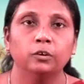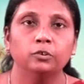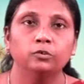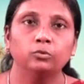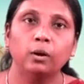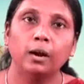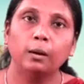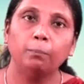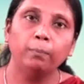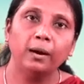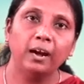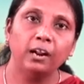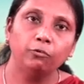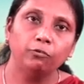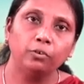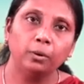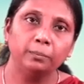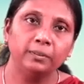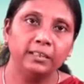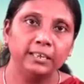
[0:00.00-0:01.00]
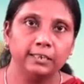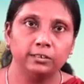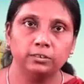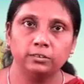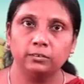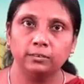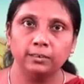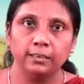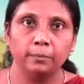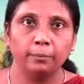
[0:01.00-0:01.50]
So apart from
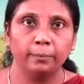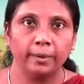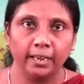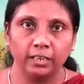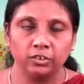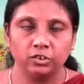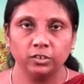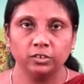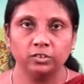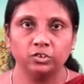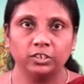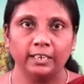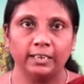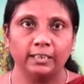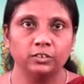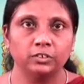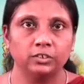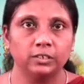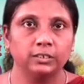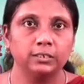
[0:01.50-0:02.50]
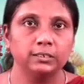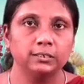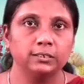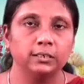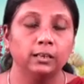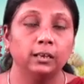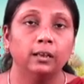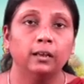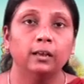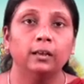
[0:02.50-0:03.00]
these three major
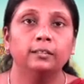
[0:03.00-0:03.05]
changes,